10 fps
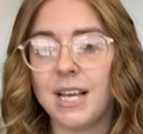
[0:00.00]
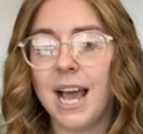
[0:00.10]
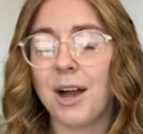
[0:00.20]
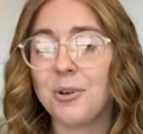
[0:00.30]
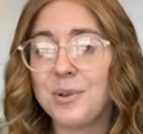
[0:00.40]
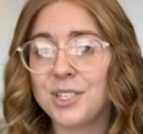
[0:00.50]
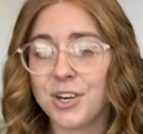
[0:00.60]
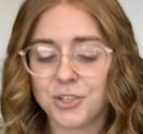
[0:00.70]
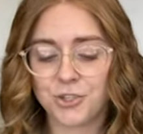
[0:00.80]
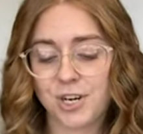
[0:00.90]
How can we
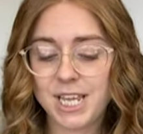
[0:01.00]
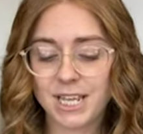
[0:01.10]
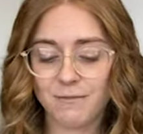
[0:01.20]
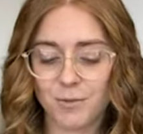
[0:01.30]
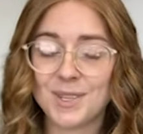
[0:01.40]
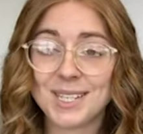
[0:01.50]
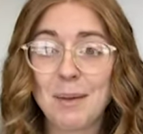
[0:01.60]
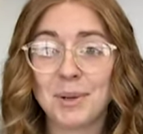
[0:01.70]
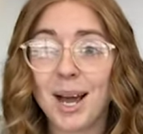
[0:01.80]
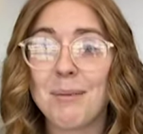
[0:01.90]
start drinking from the
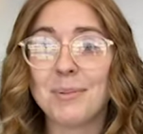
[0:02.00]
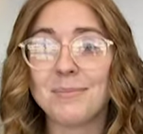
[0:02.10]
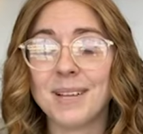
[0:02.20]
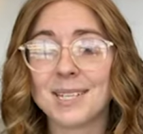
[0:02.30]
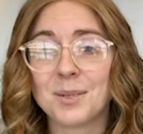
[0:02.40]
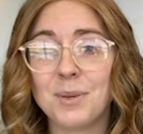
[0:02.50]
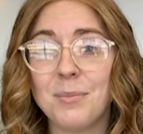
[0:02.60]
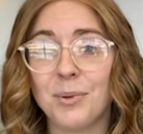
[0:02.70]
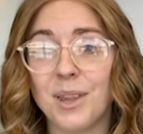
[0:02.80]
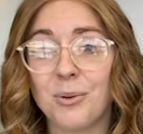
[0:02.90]
same cup as the
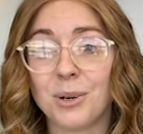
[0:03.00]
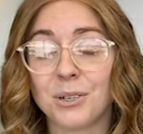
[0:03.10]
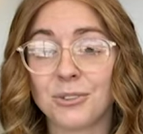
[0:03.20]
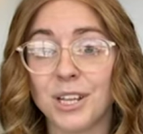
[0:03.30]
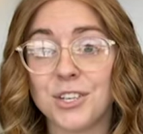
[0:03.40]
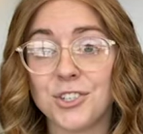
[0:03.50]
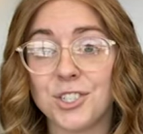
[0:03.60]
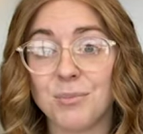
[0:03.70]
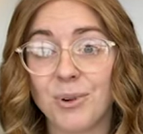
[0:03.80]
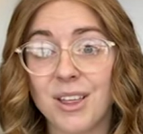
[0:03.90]
people that we're in
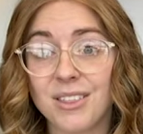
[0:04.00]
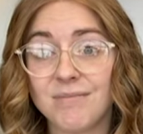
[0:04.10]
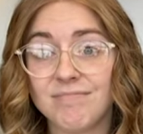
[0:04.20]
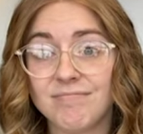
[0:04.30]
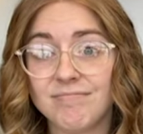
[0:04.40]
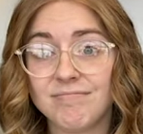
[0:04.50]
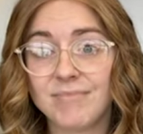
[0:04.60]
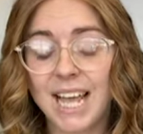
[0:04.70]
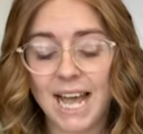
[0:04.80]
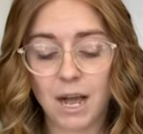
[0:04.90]
relationship with?
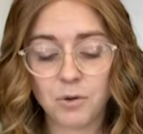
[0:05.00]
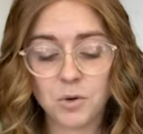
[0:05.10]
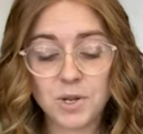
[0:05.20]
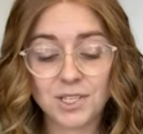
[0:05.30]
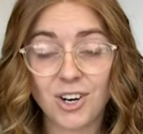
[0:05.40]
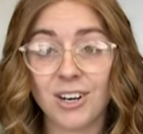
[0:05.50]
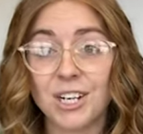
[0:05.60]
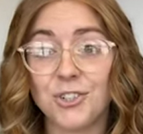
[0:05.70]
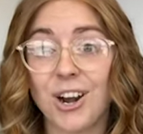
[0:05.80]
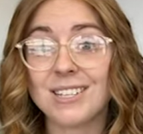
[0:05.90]
How can we start
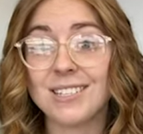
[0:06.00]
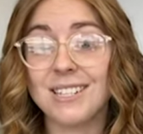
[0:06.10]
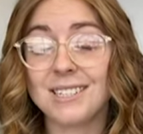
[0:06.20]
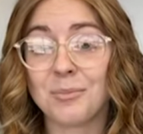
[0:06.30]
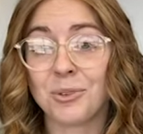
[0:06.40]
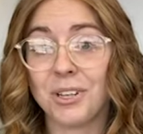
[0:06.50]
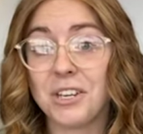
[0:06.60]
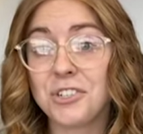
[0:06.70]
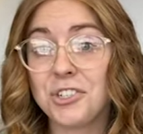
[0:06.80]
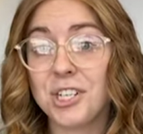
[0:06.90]
addressing some
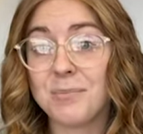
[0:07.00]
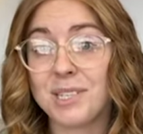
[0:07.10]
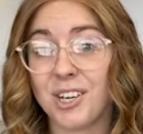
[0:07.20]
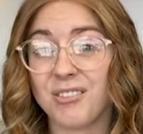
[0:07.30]
relationships that are